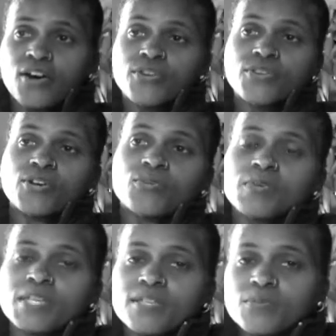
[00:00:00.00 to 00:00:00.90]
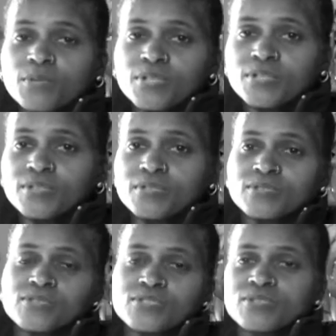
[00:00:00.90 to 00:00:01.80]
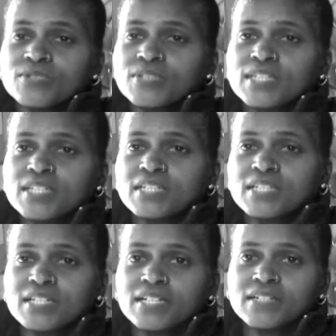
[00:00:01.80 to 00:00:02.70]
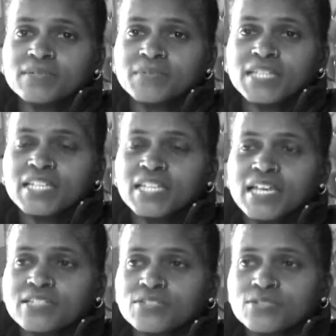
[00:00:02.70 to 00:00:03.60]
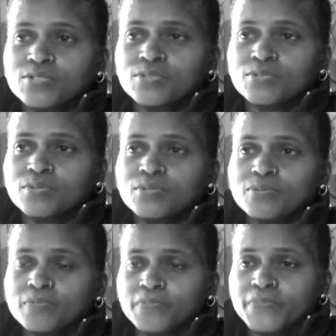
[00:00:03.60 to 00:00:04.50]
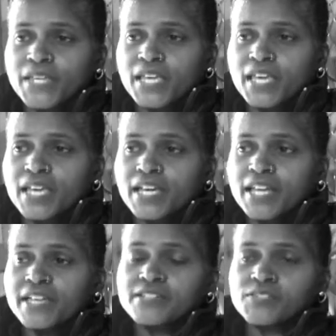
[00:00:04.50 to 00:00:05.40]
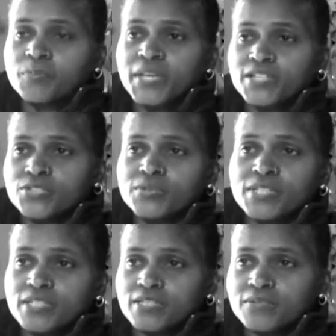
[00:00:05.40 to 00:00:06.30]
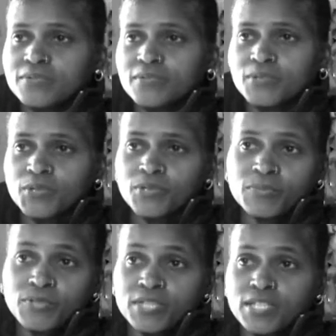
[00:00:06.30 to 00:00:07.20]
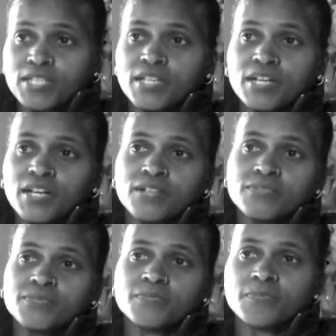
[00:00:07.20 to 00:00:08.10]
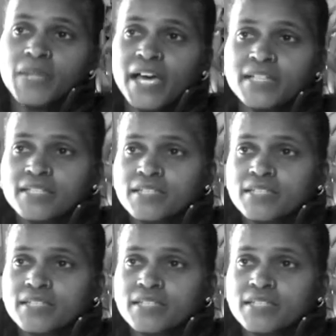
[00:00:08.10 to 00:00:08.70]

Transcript: Although we were certainly um, connected to an expatriate community of black